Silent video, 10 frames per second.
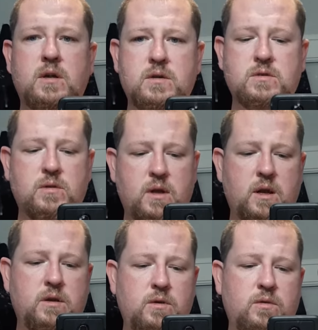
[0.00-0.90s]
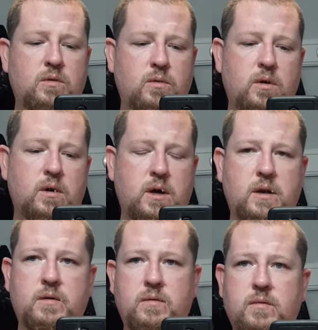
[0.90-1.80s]
so that I do know what kind
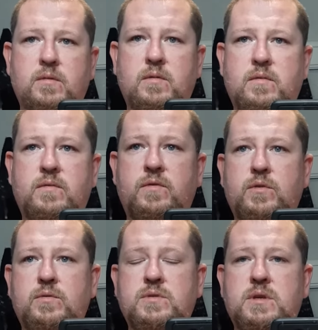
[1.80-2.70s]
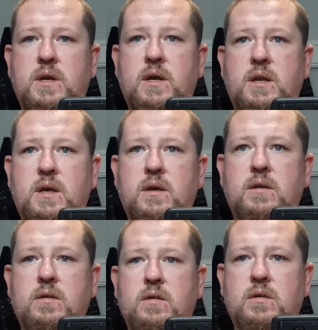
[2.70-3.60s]
of foods that I need
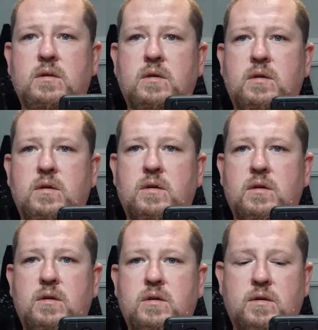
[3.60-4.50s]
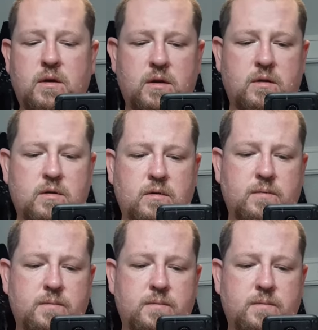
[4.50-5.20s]
and uh,